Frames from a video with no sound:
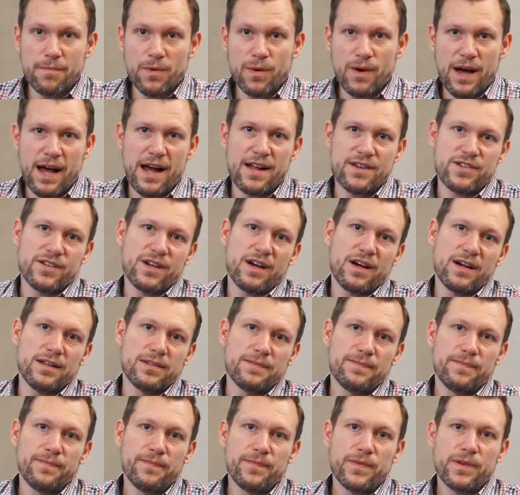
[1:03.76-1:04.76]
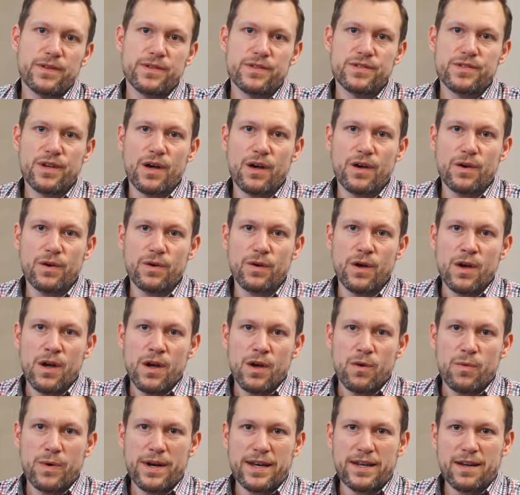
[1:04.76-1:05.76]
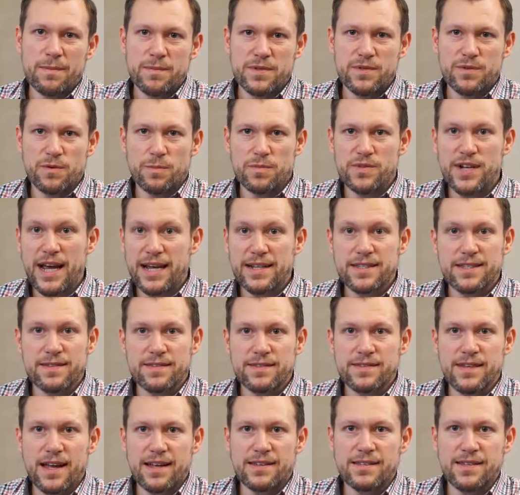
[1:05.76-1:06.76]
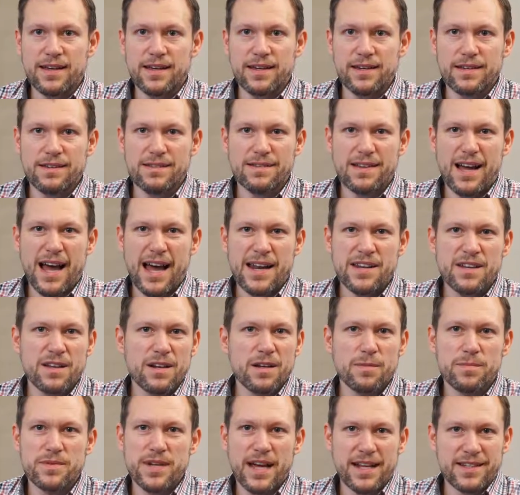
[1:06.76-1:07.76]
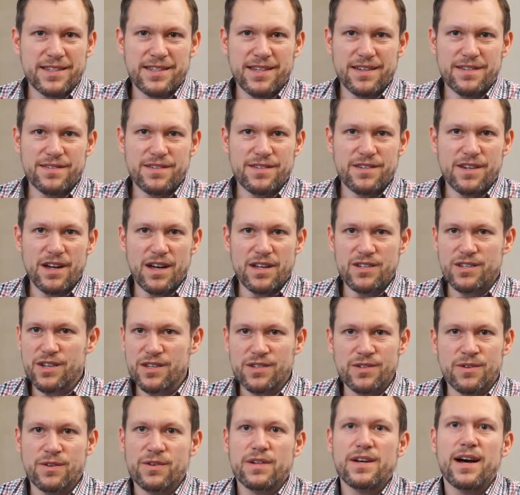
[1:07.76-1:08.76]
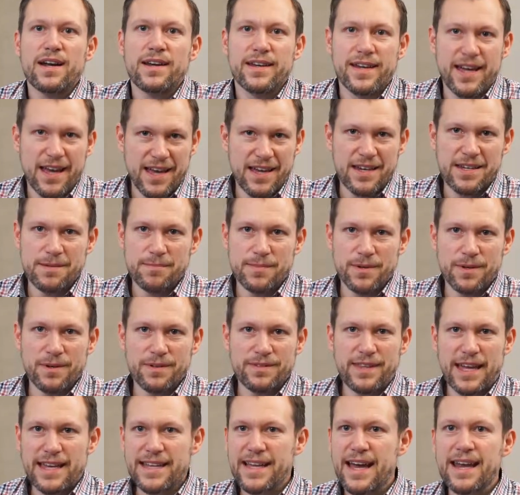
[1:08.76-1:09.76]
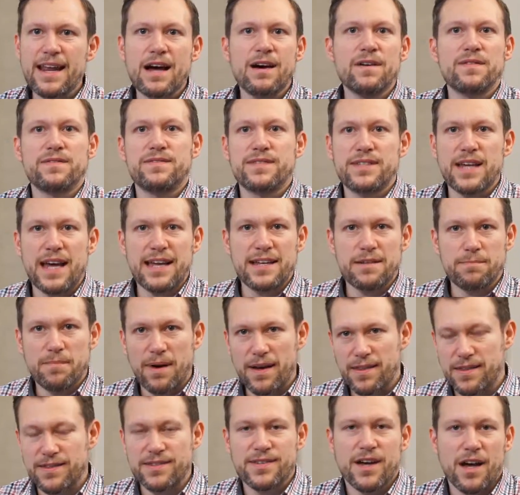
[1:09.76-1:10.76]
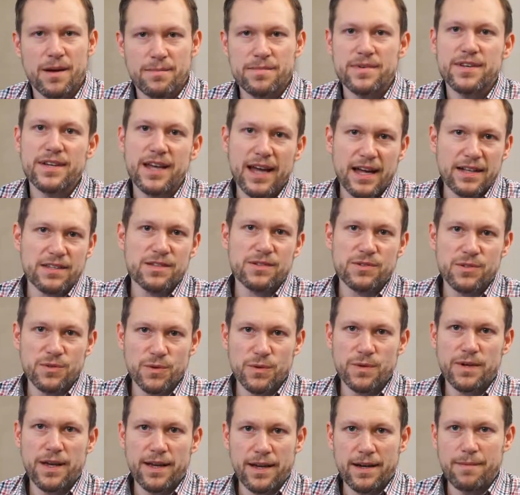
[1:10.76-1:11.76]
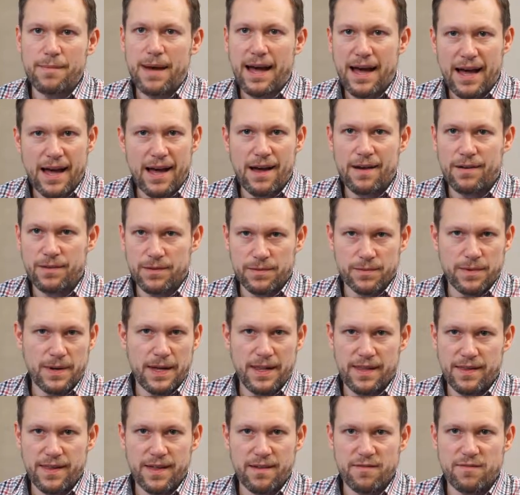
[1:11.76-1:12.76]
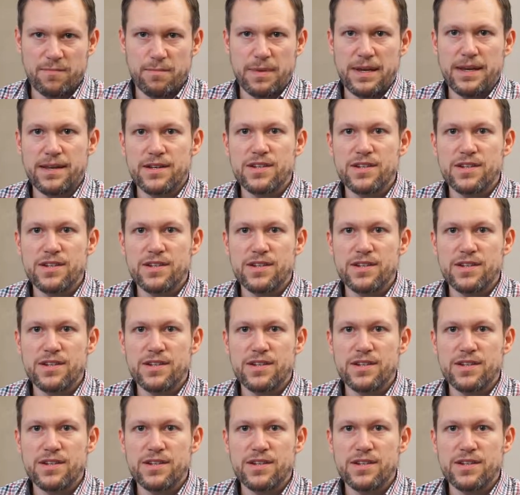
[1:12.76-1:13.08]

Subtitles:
more agile. So when it comes to objective setting, annual objectives are just not cutting it anymore. They get out of date by the time you get to talking about how well they've been